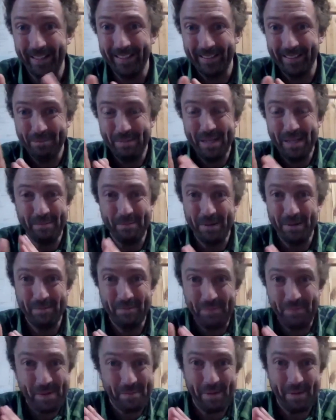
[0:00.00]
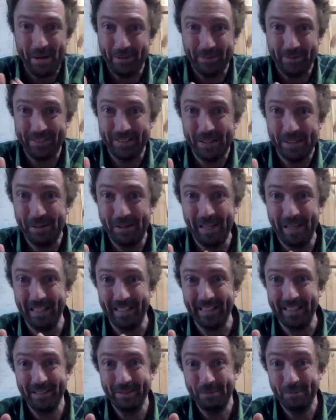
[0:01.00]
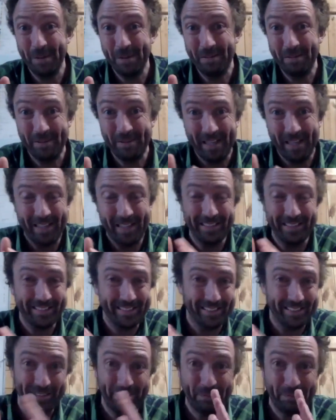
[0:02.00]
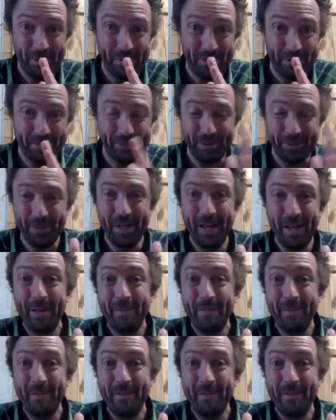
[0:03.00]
There's minimum amount of styling, whatever that is, as possible,